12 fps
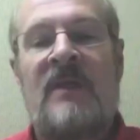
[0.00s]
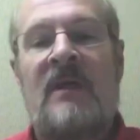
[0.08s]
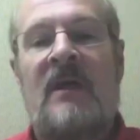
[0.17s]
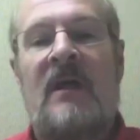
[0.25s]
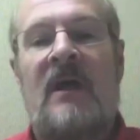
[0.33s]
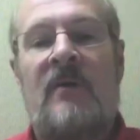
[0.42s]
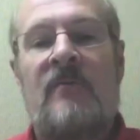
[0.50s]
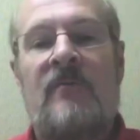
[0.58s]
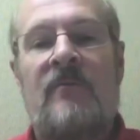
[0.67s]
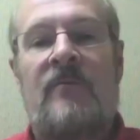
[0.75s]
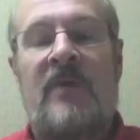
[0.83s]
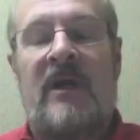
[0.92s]
Uh,
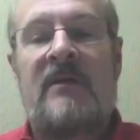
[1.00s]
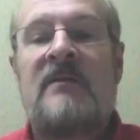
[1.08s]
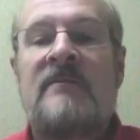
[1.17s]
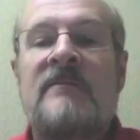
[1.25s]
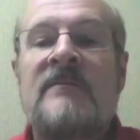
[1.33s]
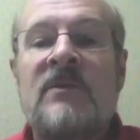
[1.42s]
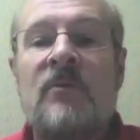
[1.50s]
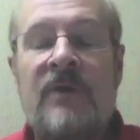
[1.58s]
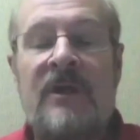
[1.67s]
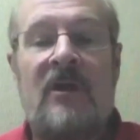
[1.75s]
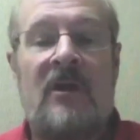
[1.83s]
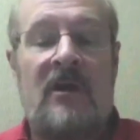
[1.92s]
but
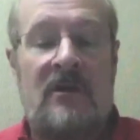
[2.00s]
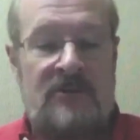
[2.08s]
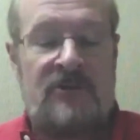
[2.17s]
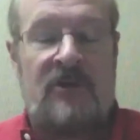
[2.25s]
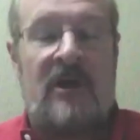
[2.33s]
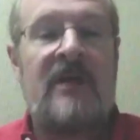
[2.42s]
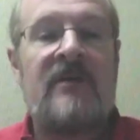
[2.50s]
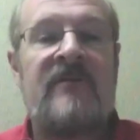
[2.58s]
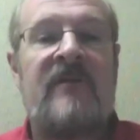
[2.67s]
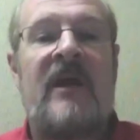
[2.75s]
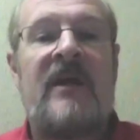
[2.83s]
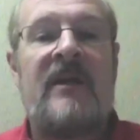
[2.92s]
we are trying to
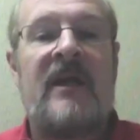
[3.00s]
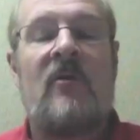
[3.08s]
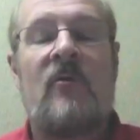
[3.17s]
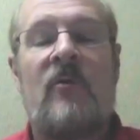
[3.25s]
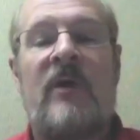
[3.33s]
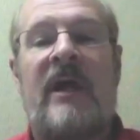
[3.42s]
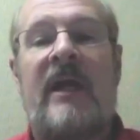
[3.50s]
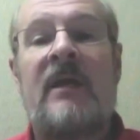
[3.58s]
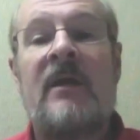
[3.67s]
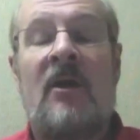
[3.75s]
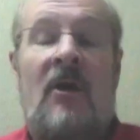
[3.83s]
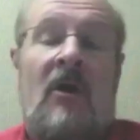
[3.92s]
find our
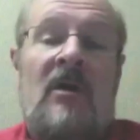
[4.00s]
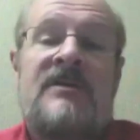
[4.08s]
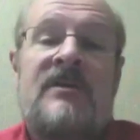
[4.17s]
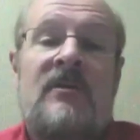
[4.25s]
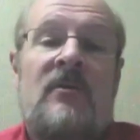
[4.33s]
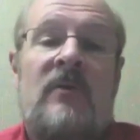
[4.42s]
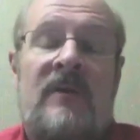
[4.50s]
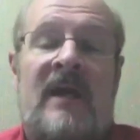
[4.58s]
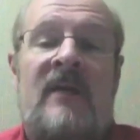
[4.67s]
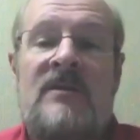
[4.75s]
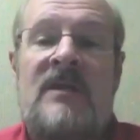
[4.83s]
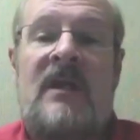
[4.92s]
way also
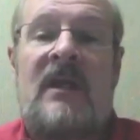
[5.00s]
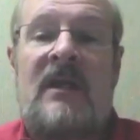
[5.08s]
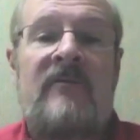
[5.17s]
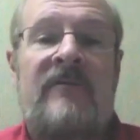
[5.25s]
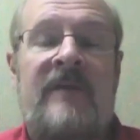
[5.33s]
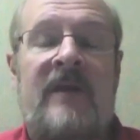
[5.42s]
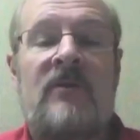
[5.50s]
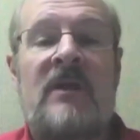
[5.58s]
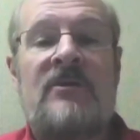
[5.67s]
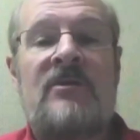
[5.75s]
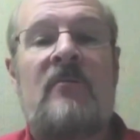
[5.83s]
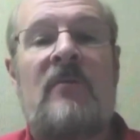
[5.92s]
without taking
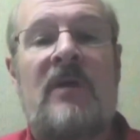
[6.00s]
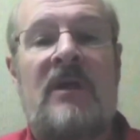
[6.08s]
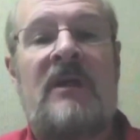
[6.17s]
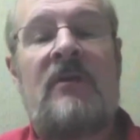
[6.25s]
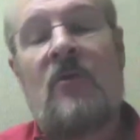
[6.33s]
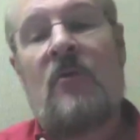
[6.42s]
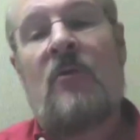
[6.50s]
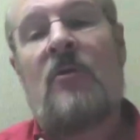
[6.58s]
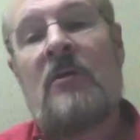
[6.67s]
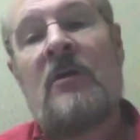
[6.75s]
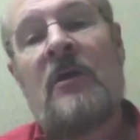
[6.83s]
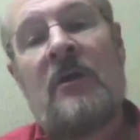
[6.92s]
foundation money
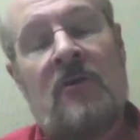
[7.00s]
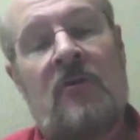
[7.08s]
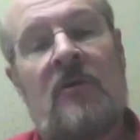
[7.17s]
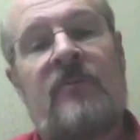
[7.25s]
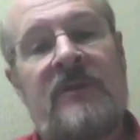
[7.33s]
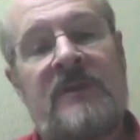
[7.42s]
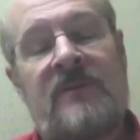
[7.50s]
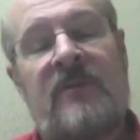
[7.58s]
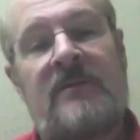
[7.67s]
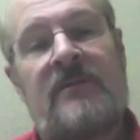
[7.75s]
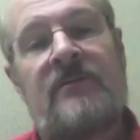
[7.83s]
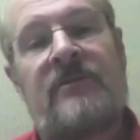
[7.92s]
or corporate
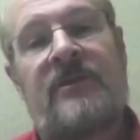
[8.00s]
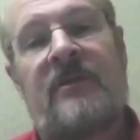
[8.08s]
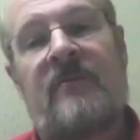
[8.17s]
sponsorship.